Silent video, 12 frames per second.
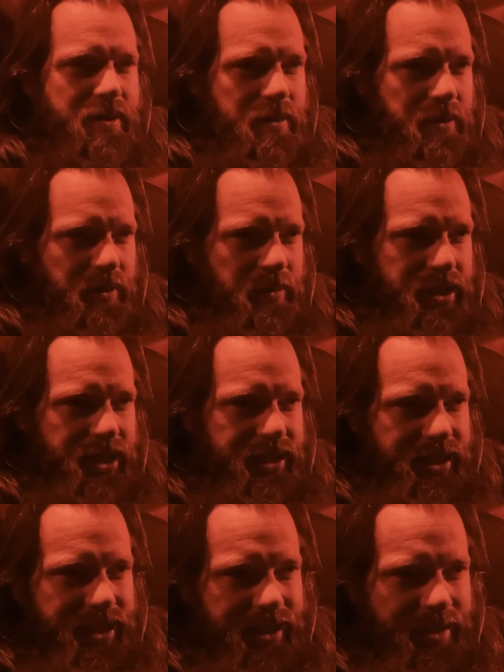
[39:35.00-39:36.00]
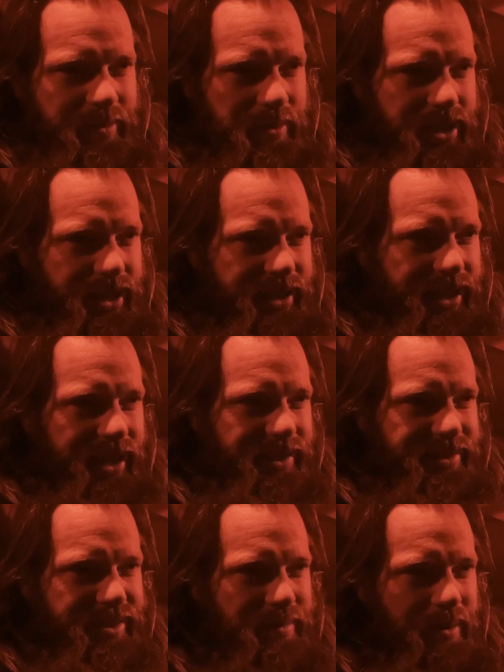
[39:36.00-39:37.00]
when we hit the end of the week, kind
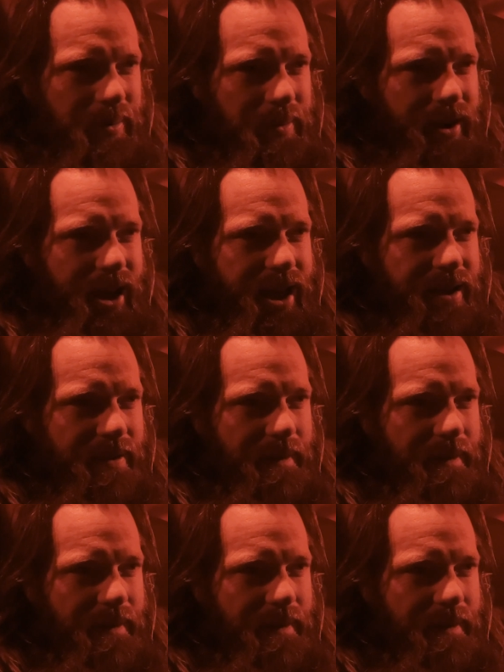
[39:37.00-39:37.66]
of see where we're at.